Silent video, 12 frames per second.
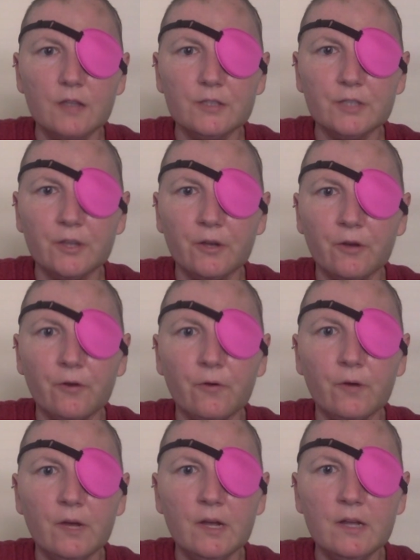
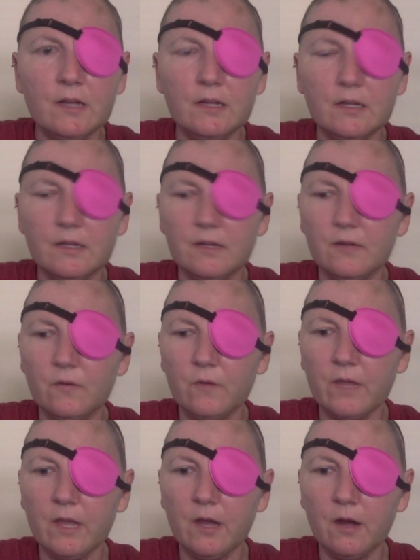So
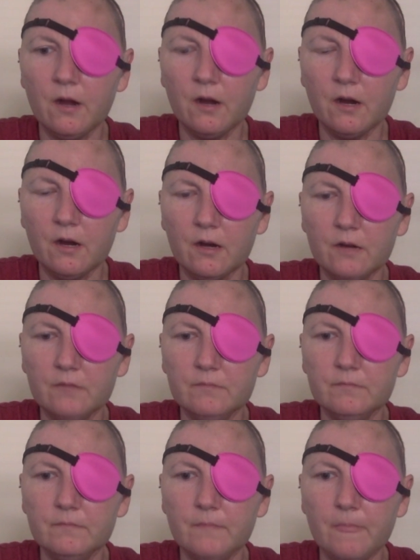we are
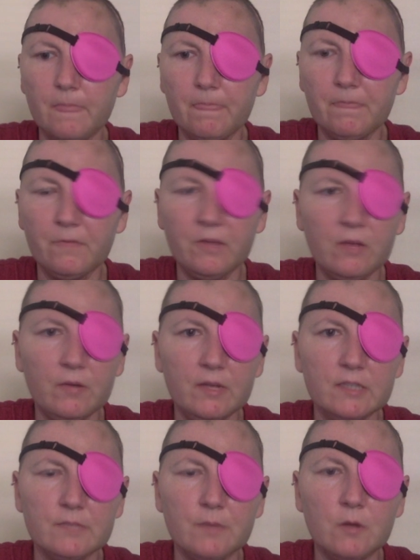3
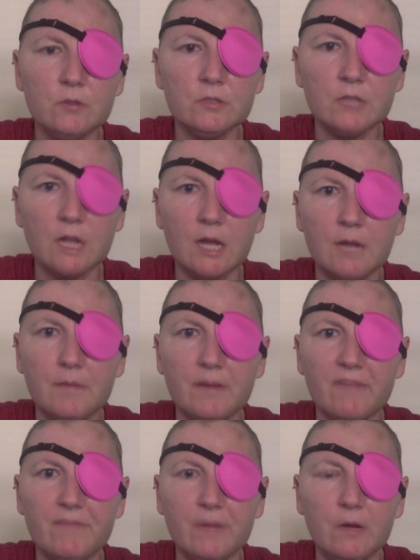weeks post-op.
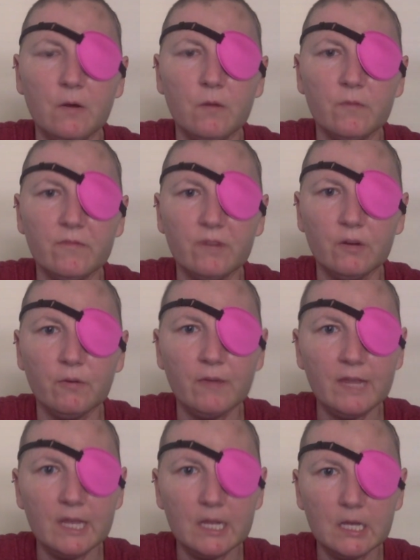I've been home for a
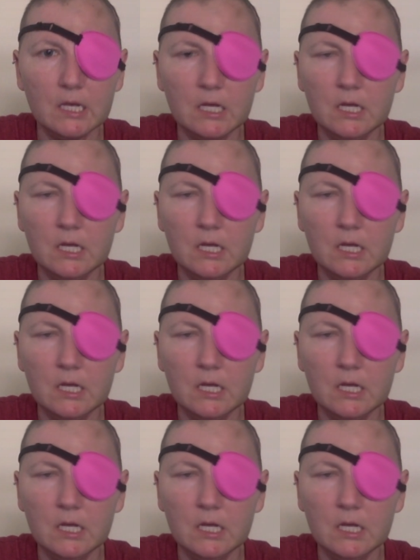week.